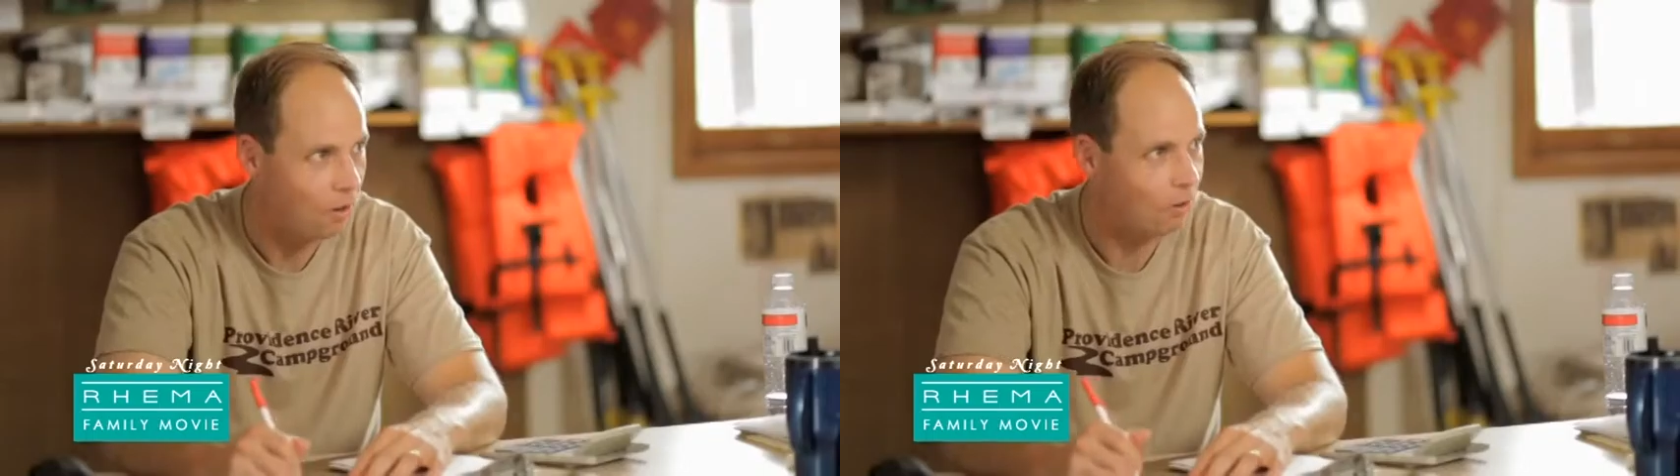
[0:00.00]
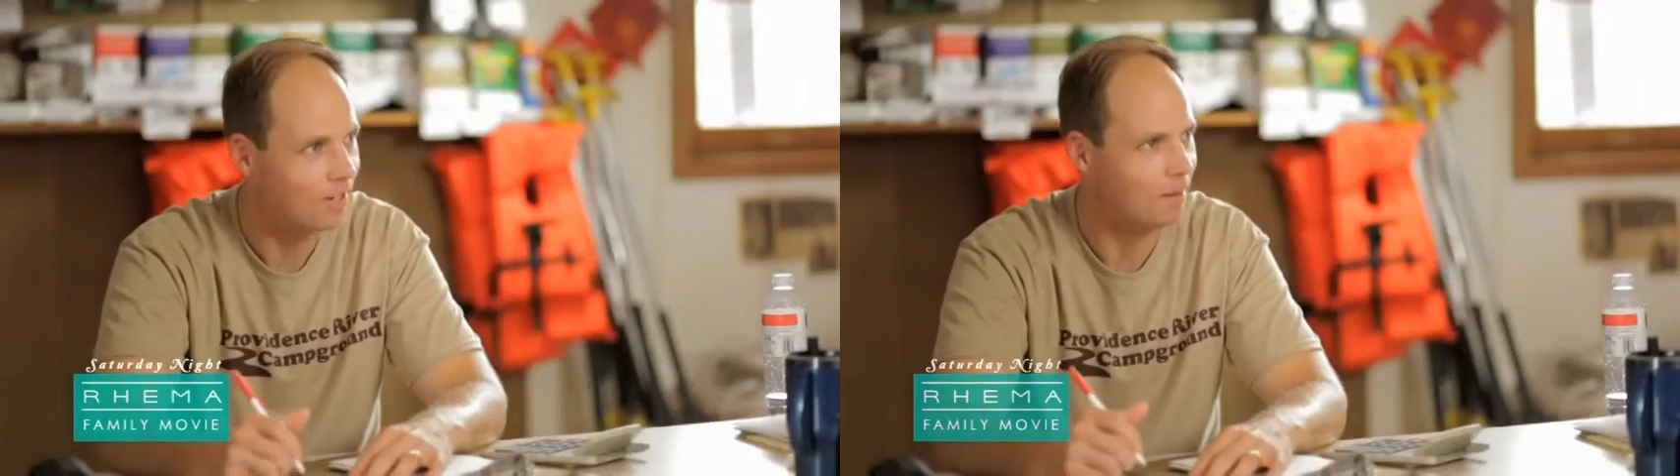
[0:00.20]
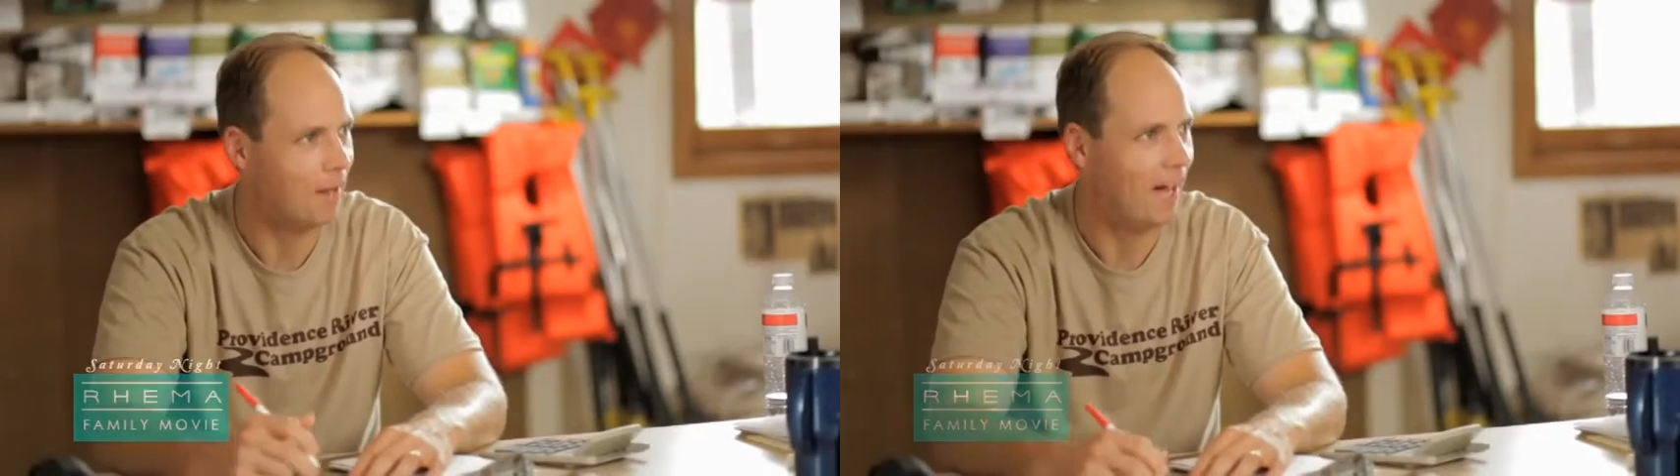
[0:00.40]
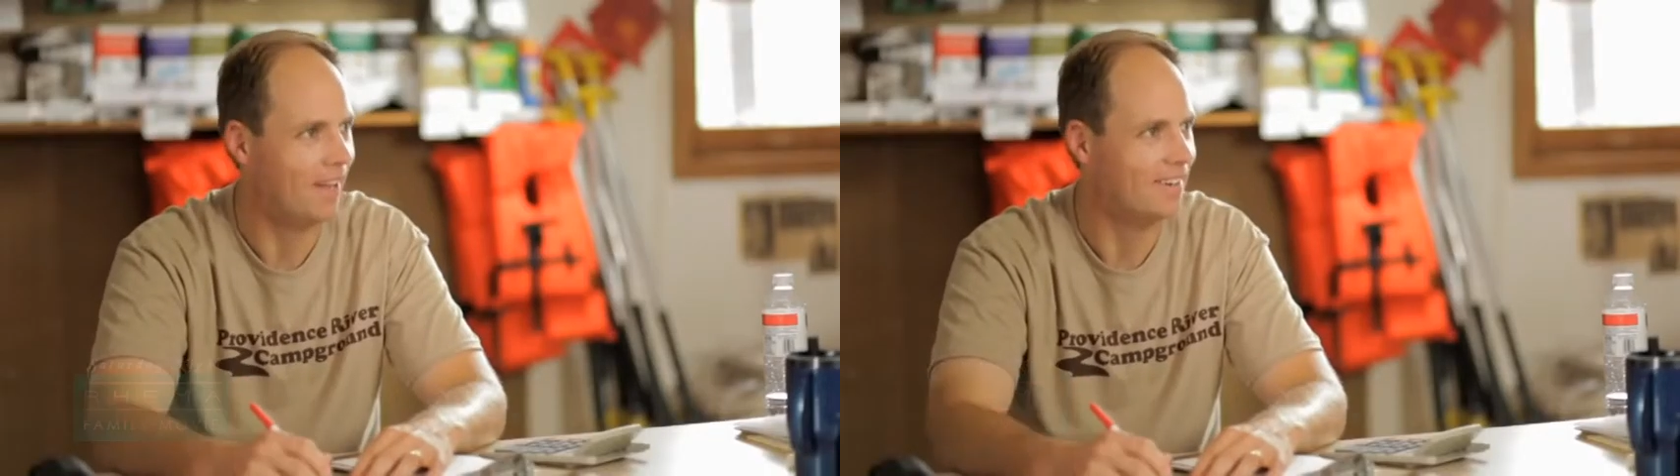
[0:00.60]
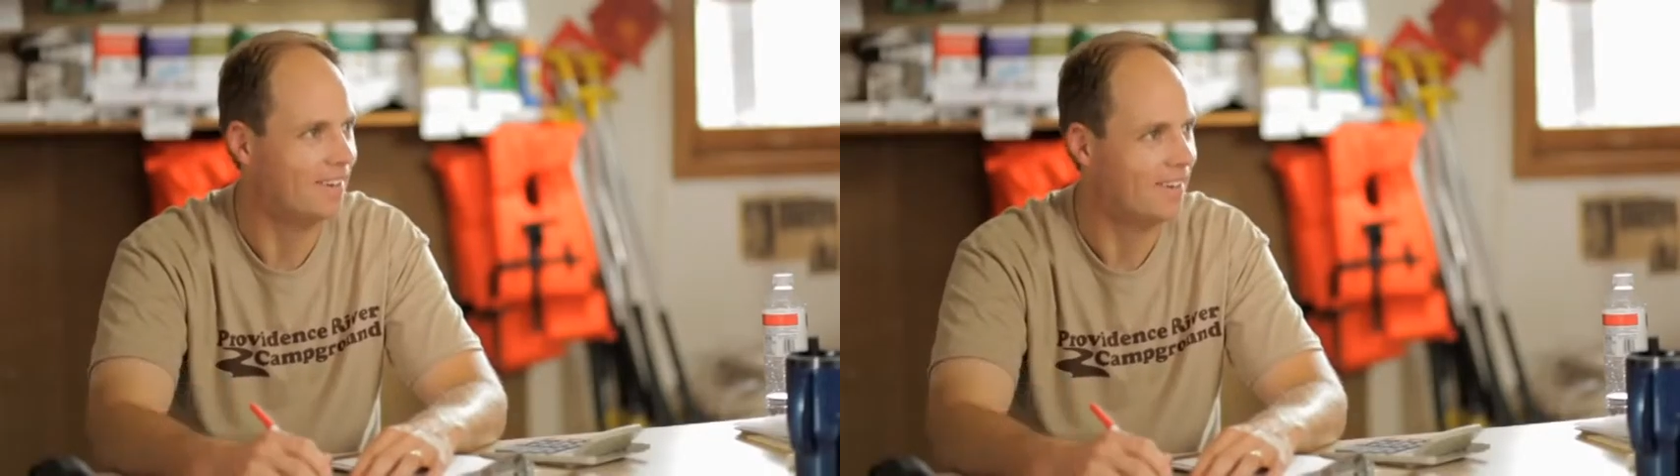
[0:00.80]
Oh, come
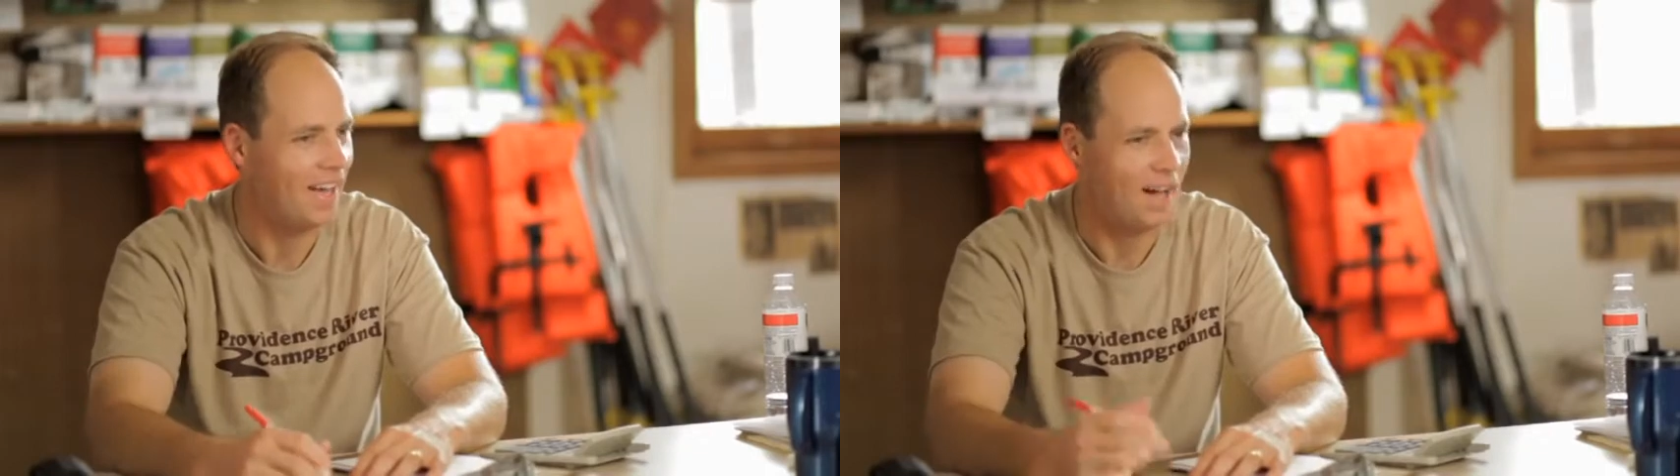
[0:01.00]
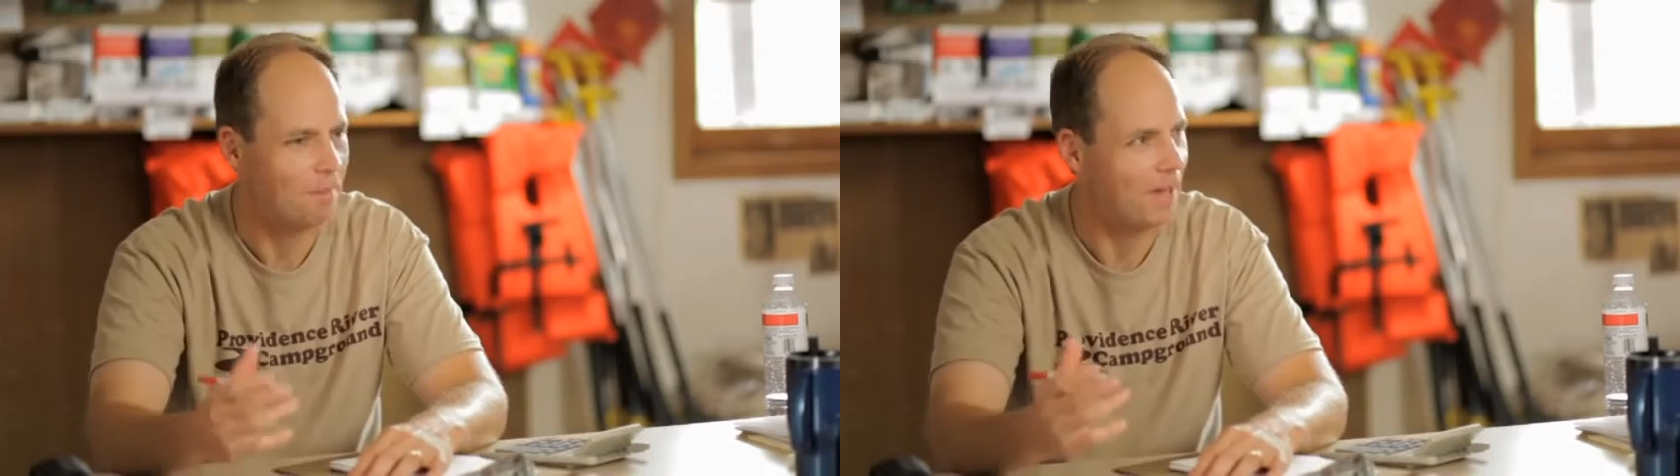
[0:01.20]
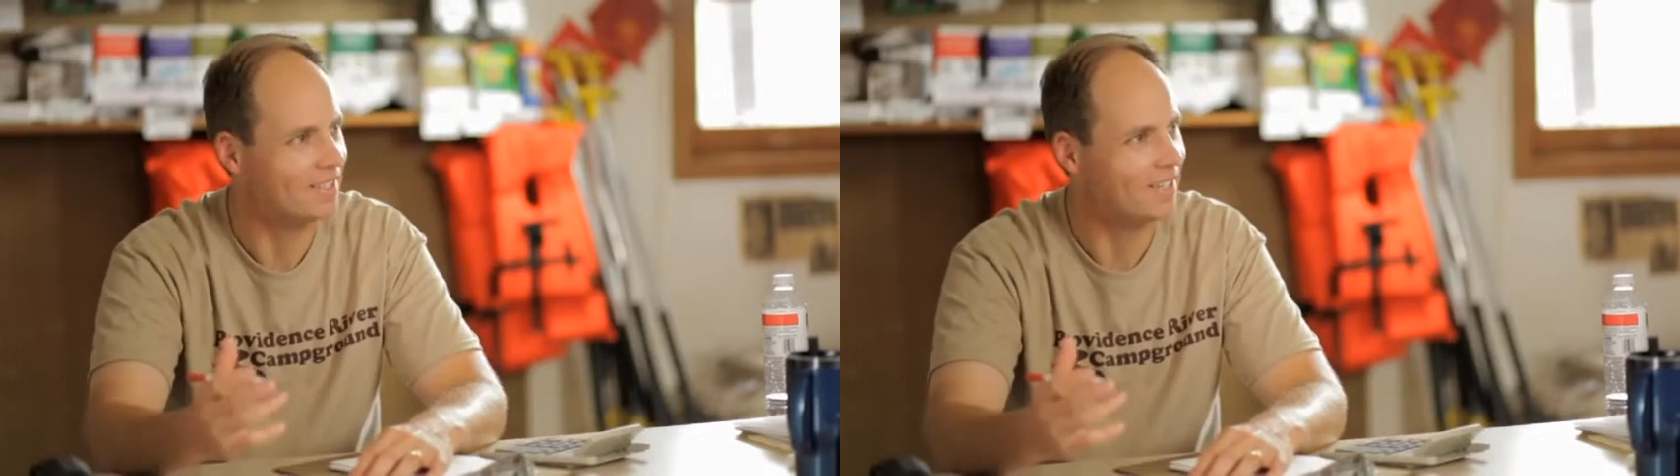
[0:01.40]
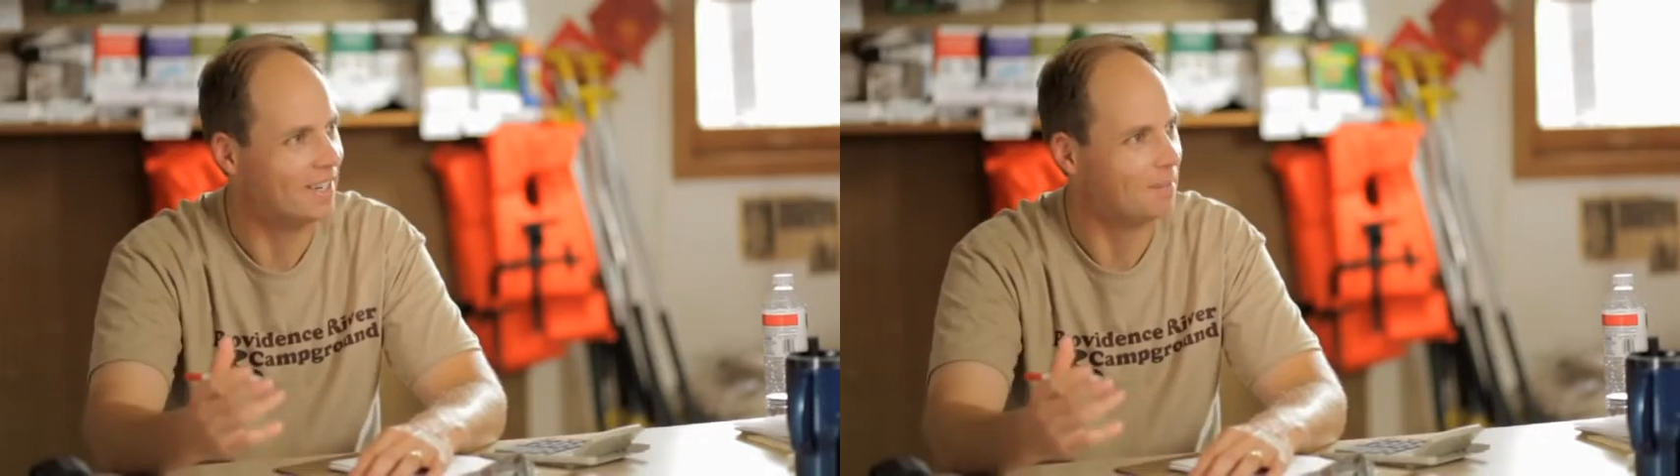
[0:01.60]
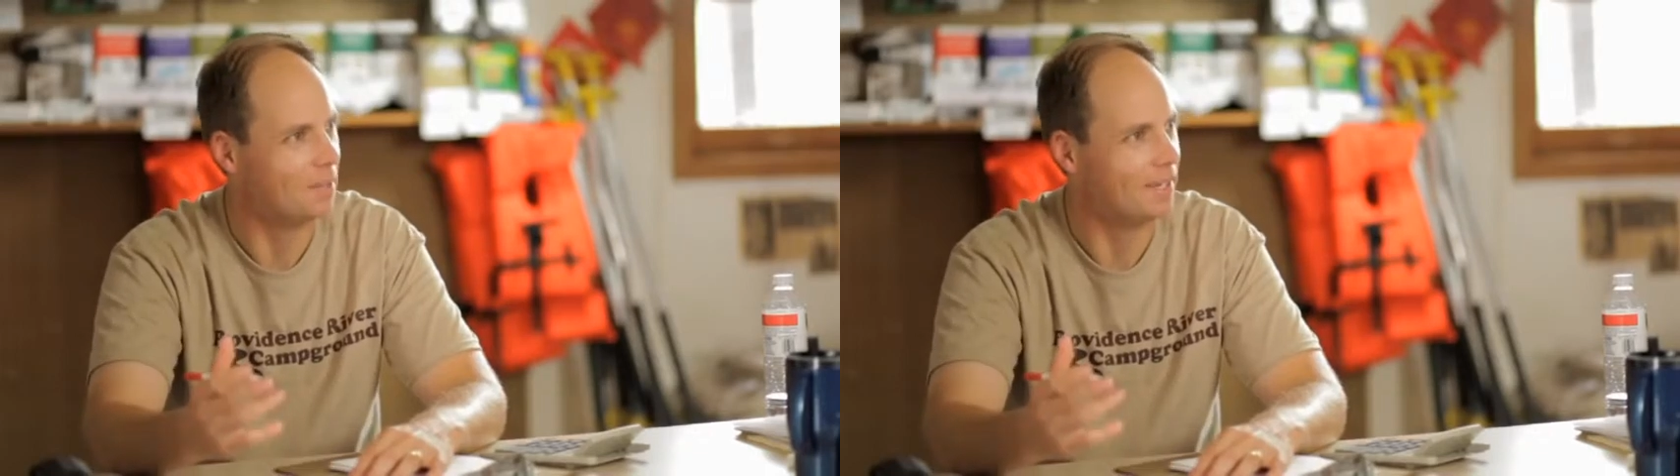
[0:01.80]
on. How bad can
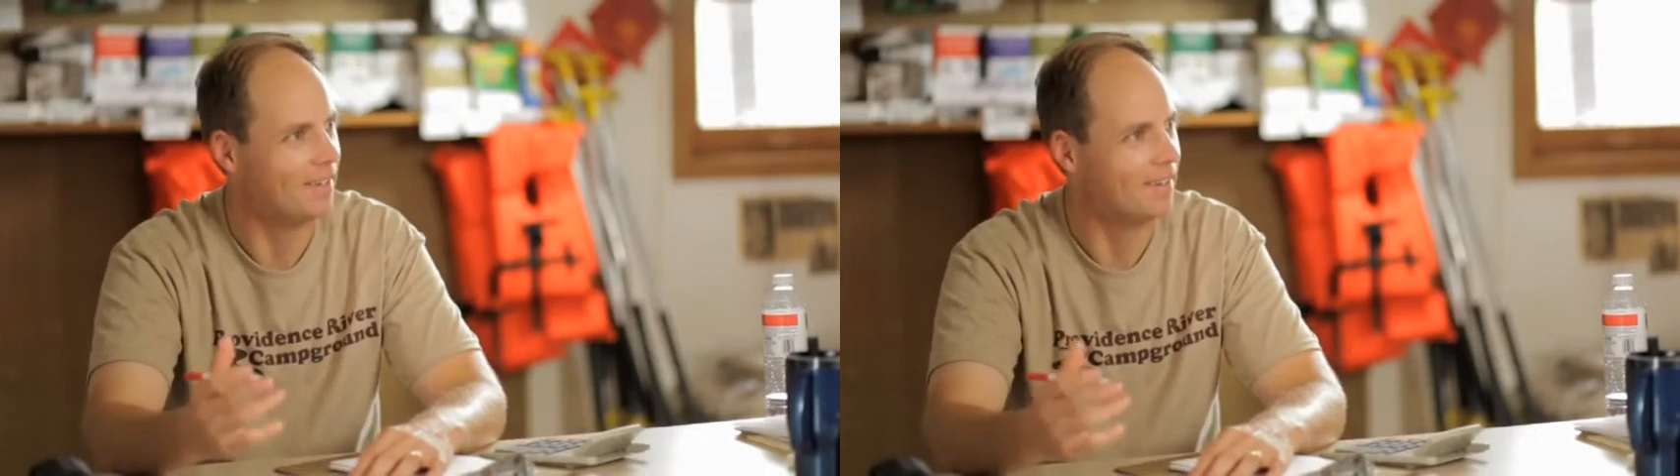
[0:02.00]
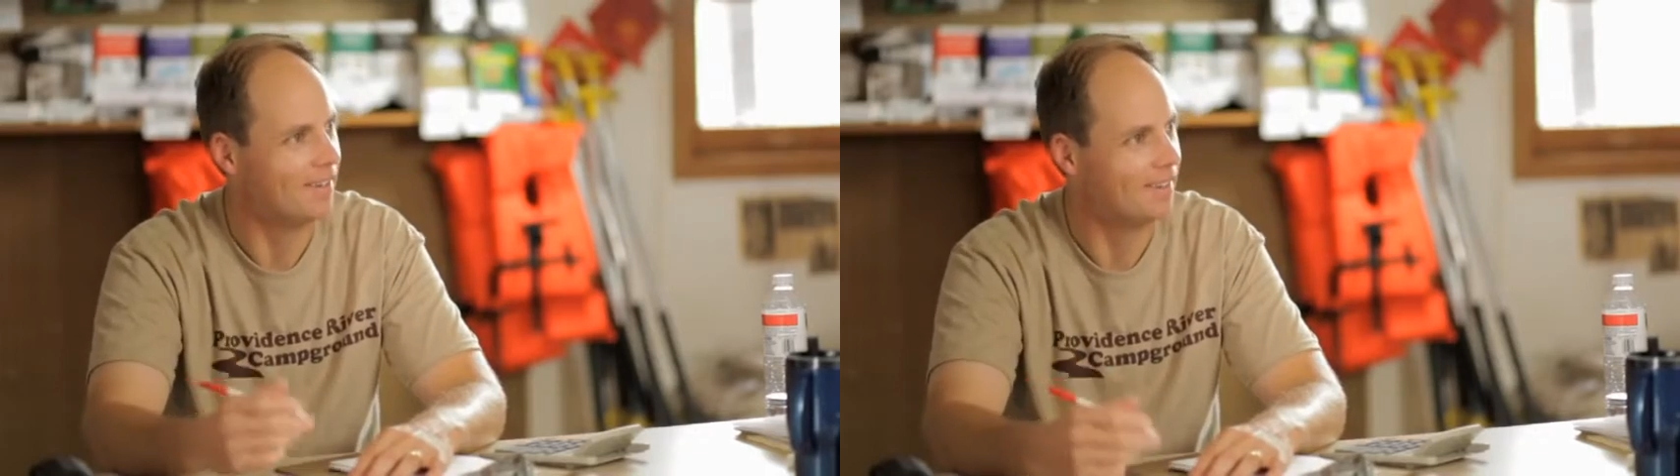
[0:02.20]
it be?